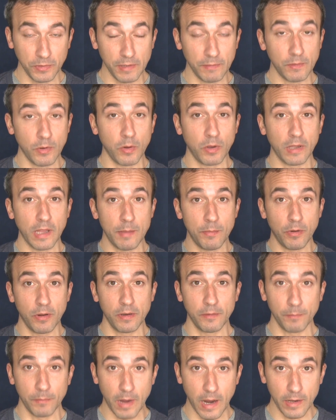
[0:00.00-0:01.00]
even though Gleyber
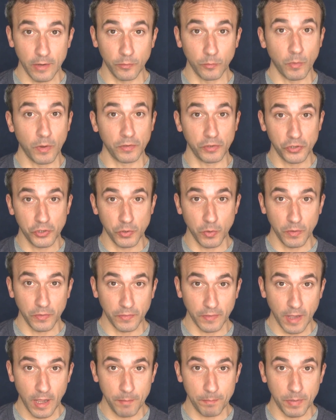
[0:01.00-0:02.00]
in minors was a
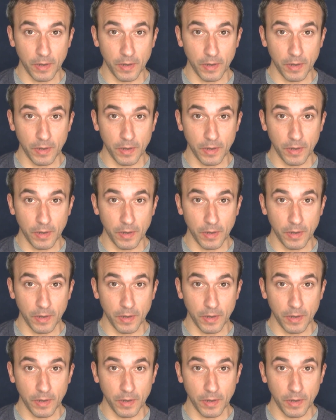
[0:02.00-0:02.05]
shortstop.